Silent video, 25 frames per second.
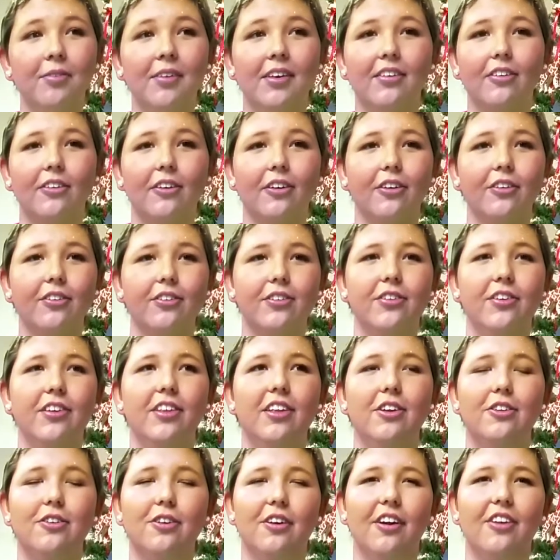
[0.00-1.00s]
from these girls
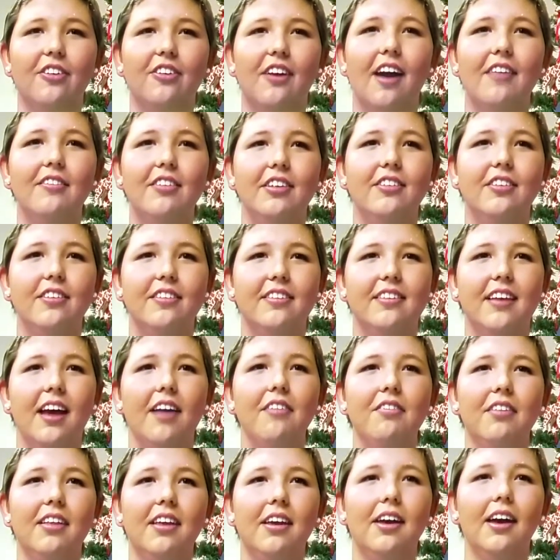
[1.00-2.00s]
doing the toy drive, it just
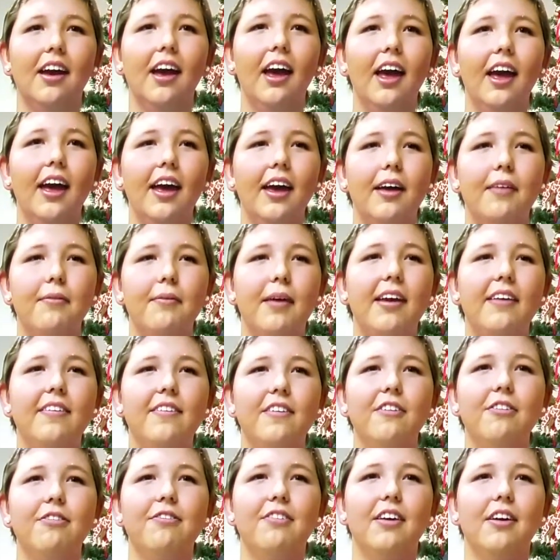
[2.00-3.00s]
definitely
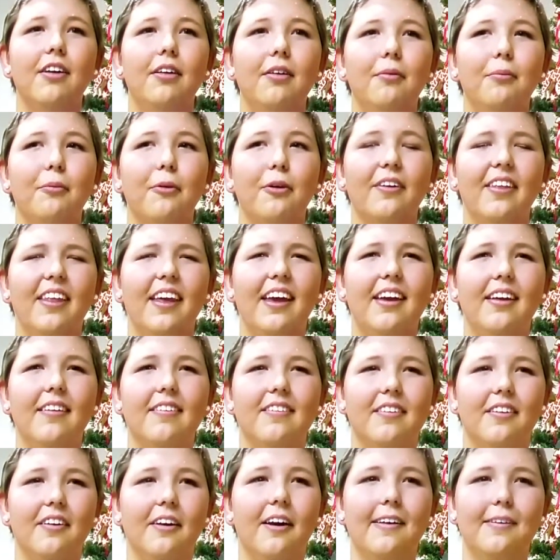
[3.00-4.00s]
makes you feel more like
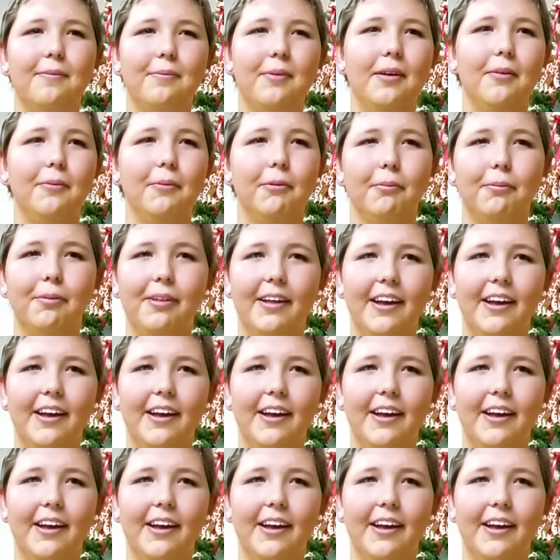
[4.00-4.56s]
it's a hospitable